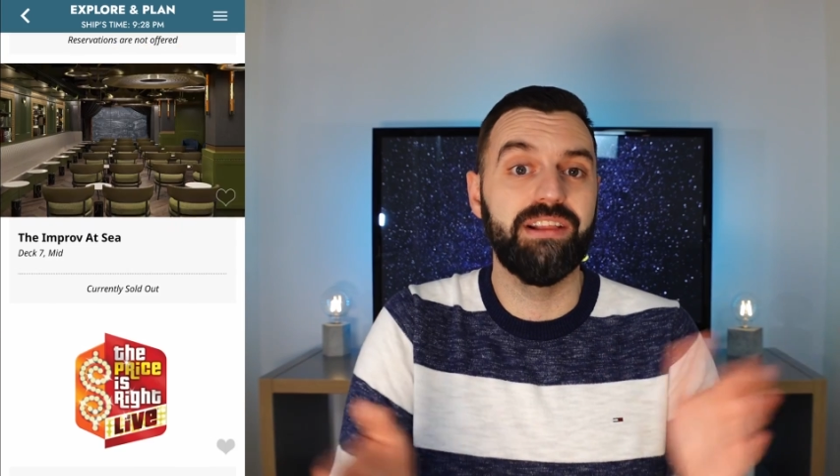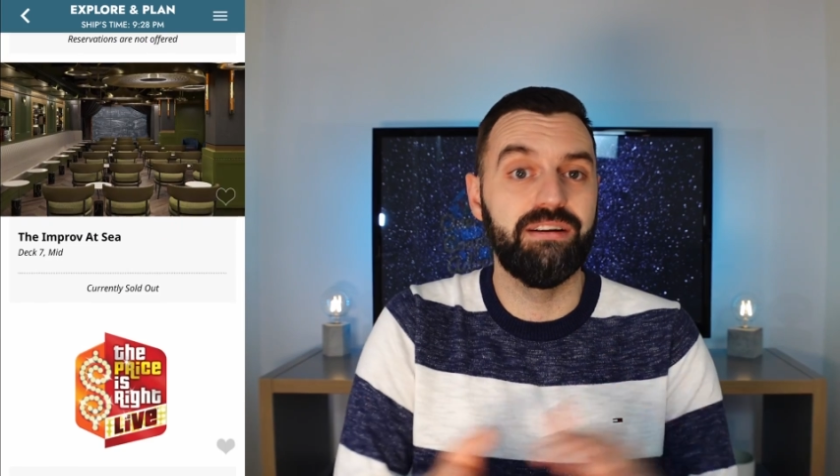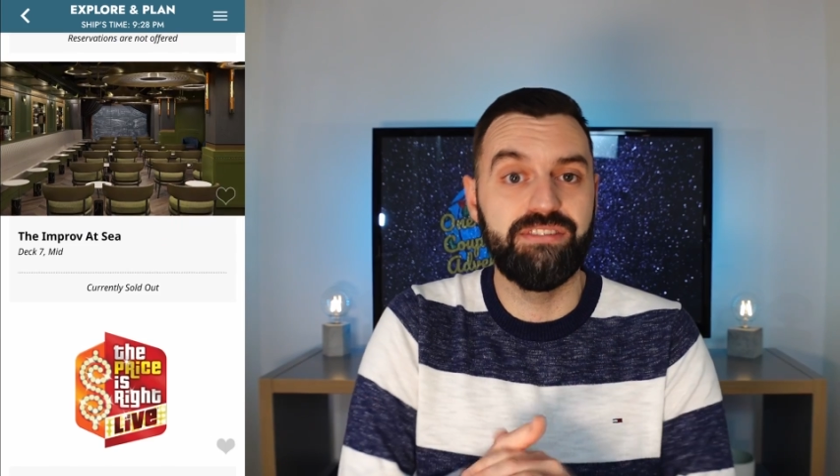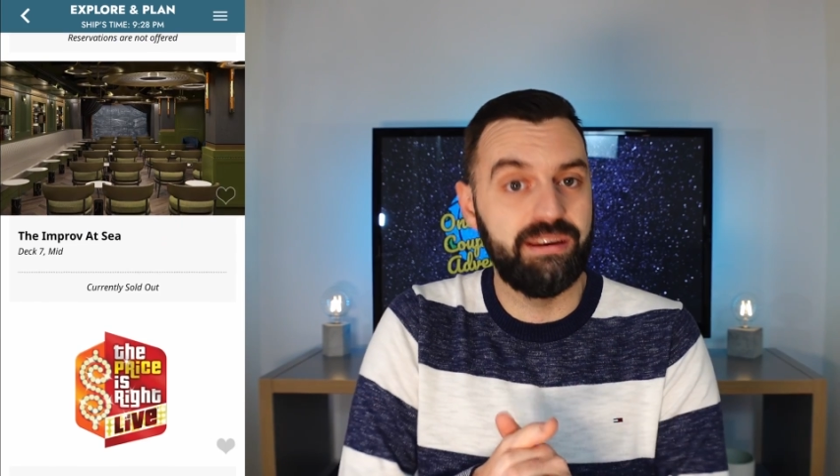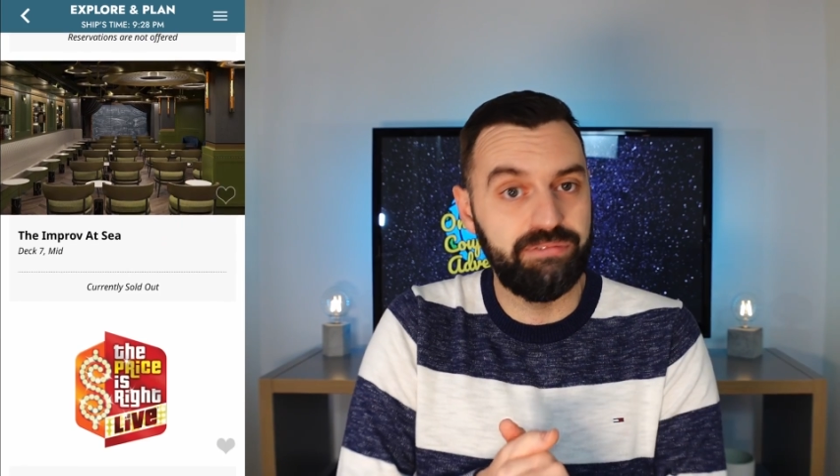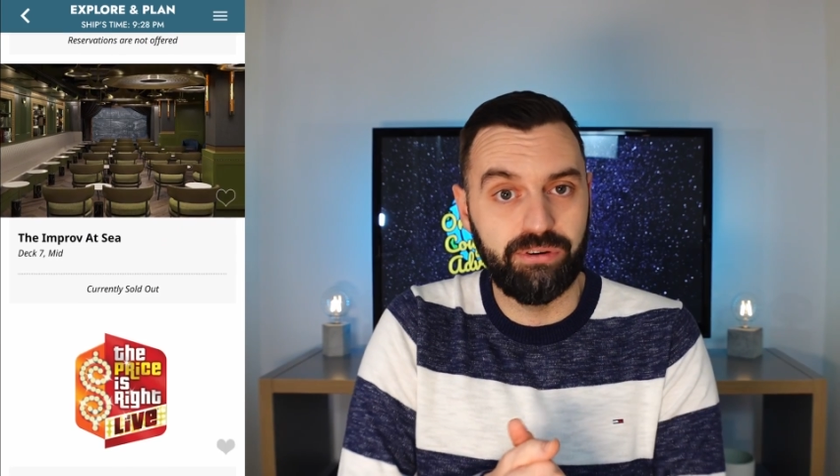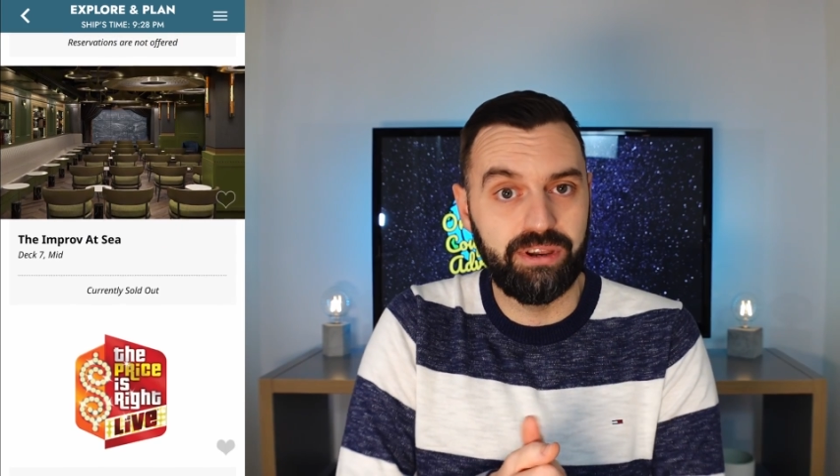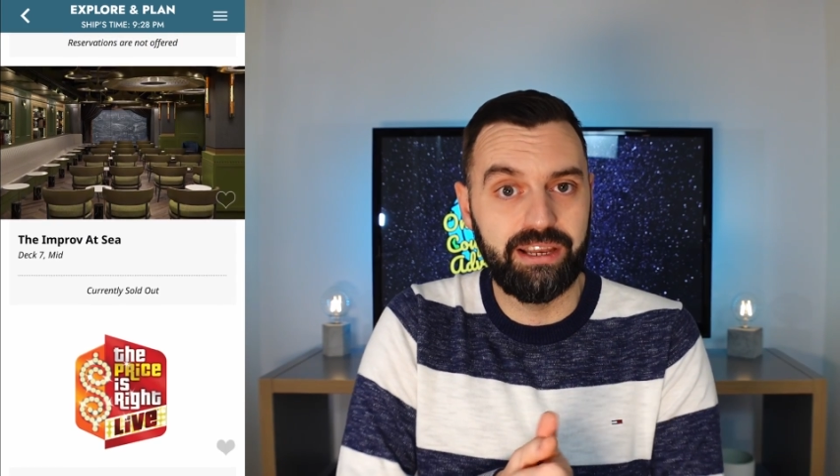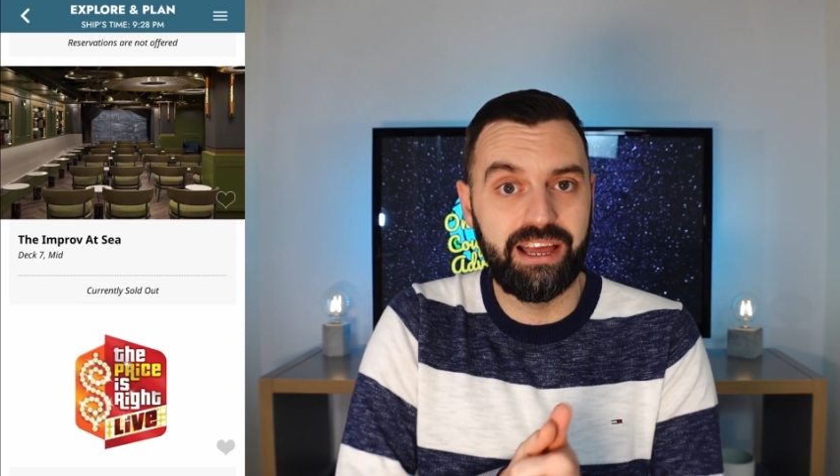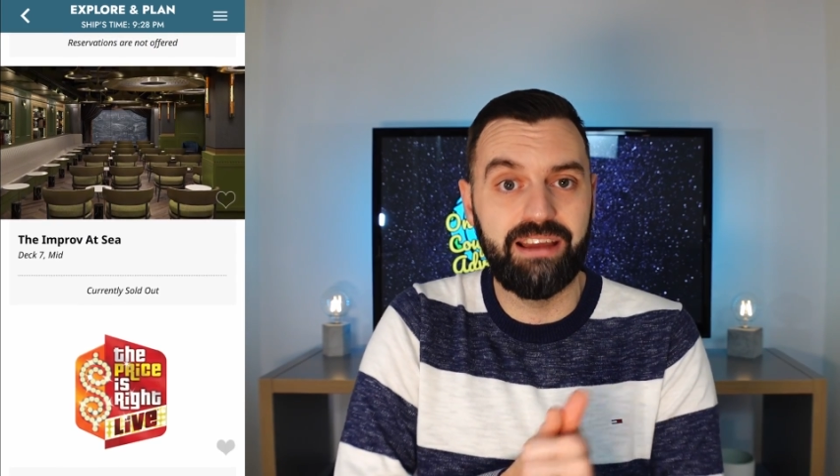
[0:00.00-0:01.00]
little tip for
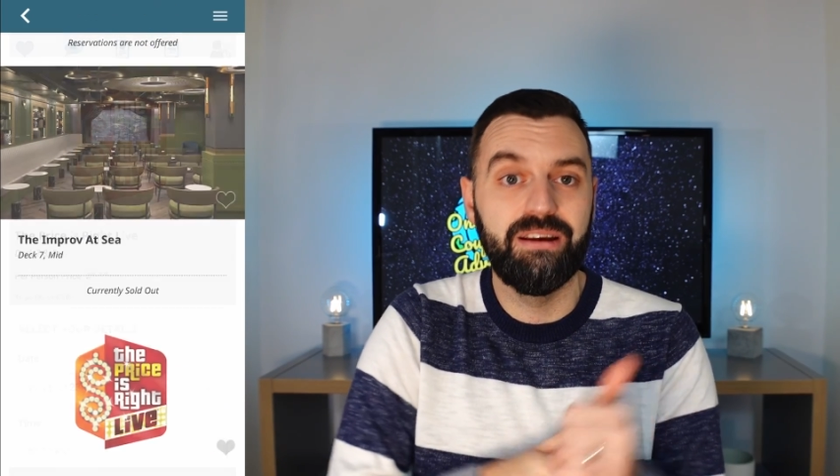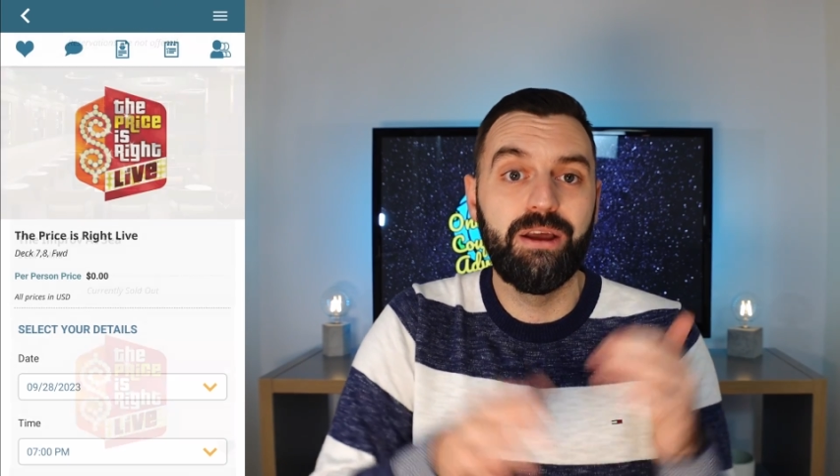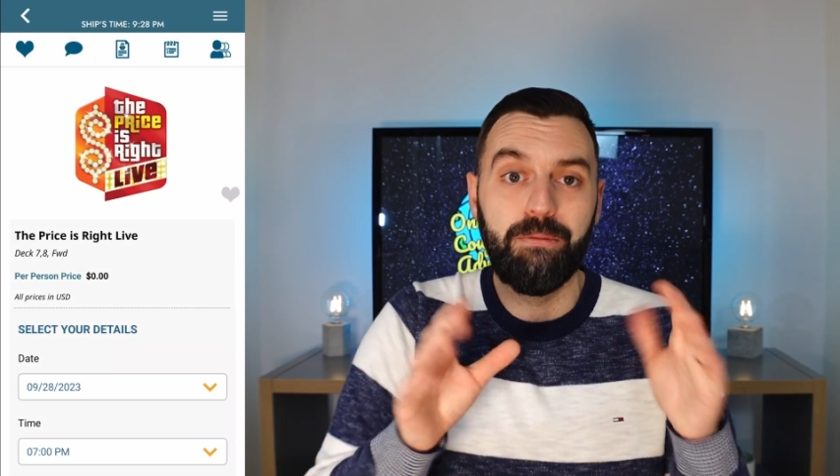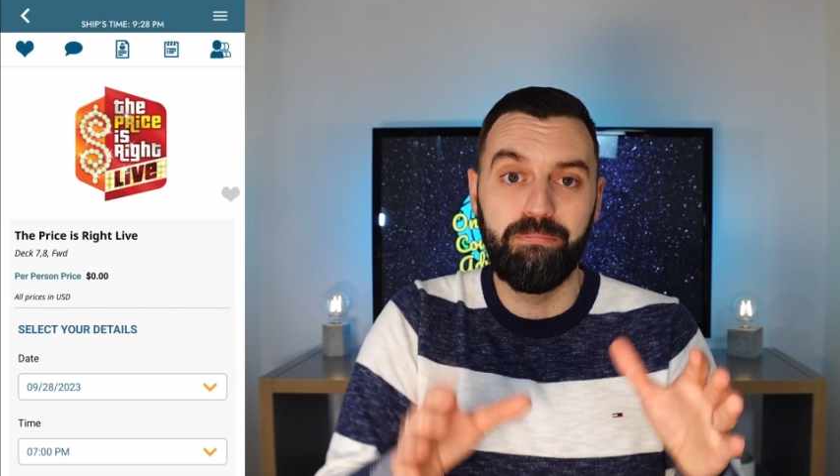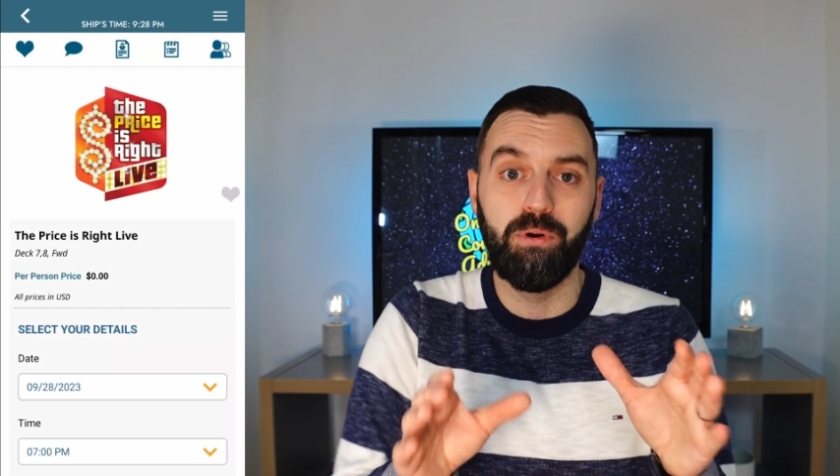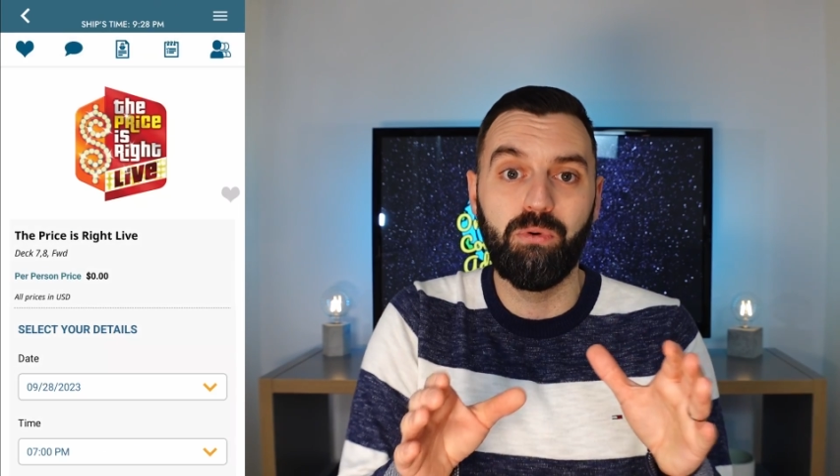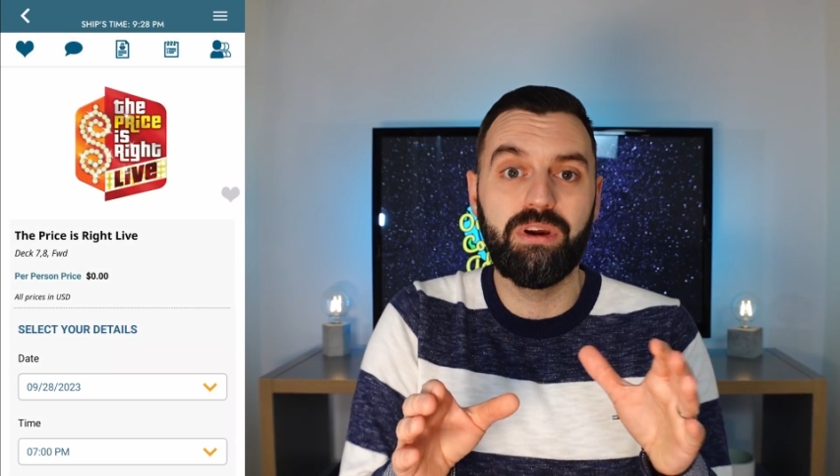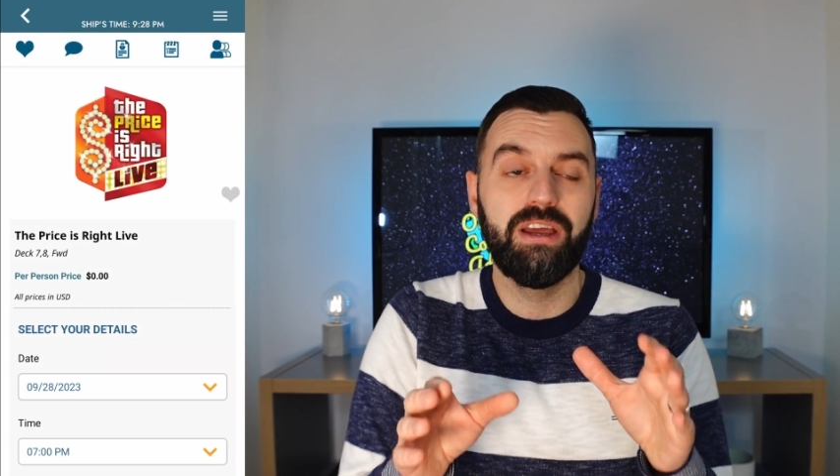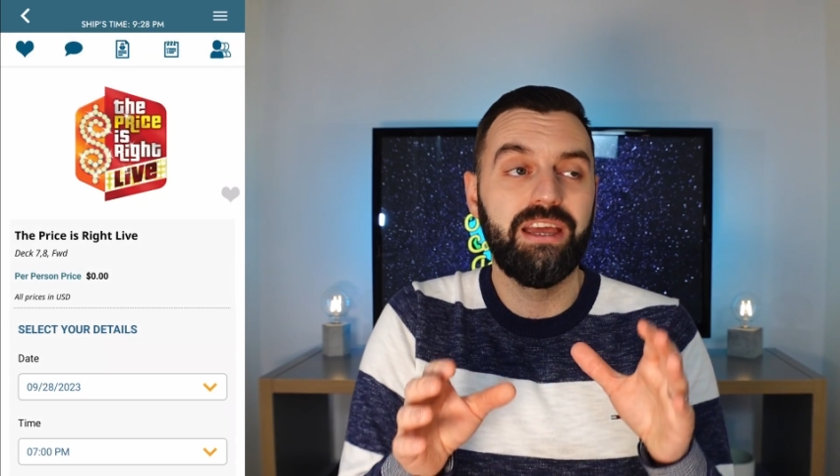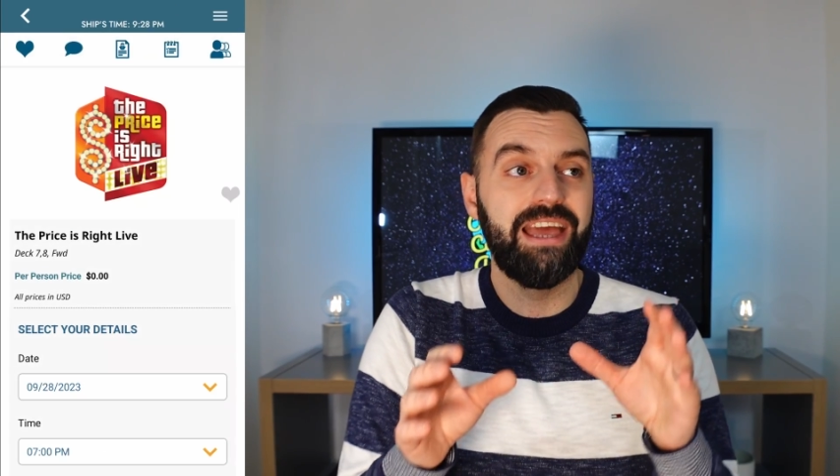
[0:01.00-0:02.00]
you there. Book